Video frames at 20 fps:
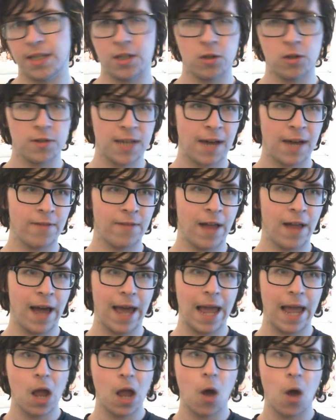it does have
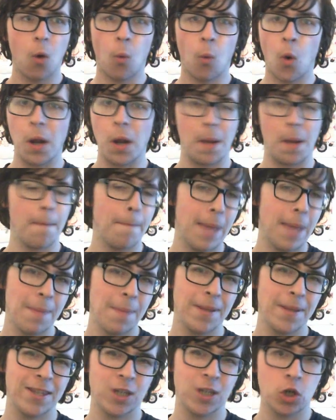like one,
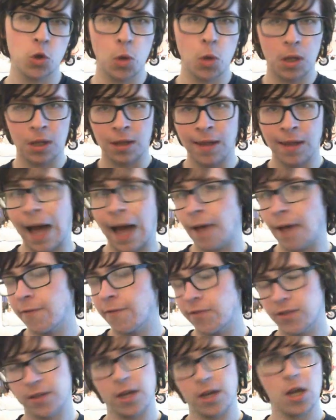maybe two
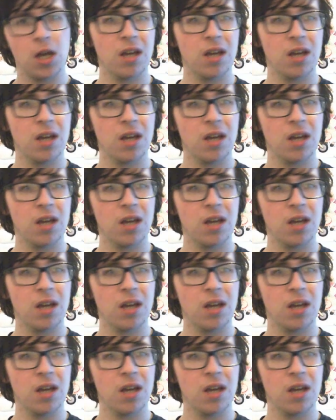laughs